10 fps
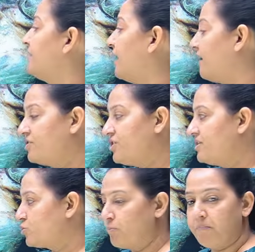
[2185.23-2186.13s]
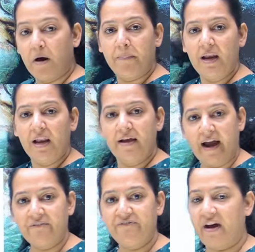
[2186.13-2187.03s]
the color changes to purple,
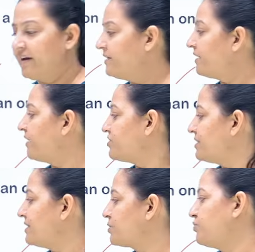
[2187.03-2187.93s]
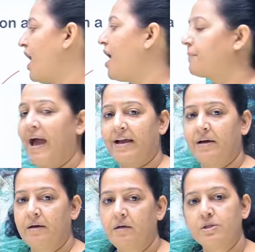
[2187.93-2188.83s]
and finally the color changes to dark black.
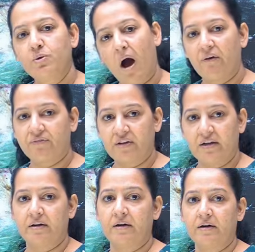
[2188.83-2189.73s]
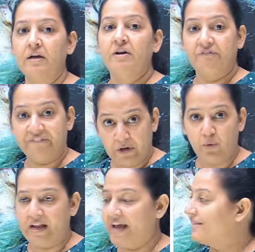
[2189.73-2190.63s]
So after a
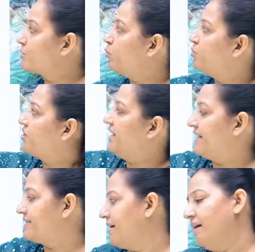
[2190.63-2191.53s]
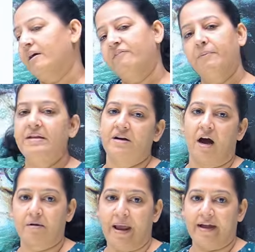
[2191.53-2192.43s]
few days, 2-3 days, the color will be
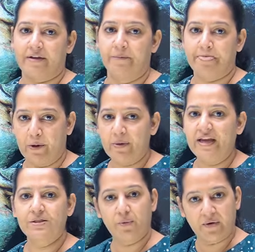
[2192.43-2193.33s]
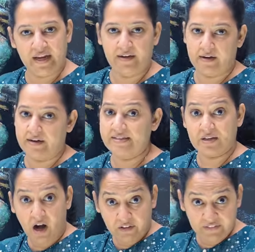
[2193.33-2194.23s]
dark black. Okay, so green color, it
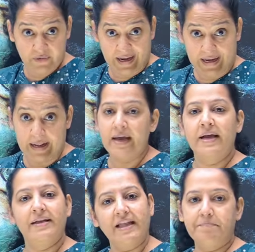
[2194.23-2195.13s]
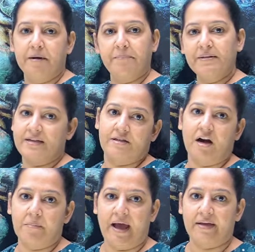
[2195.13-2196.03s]
starts with green, then purple, then
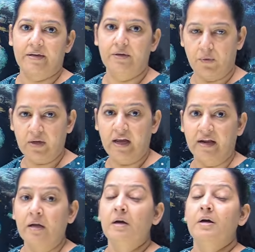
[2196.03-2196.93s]
dark black. Okay,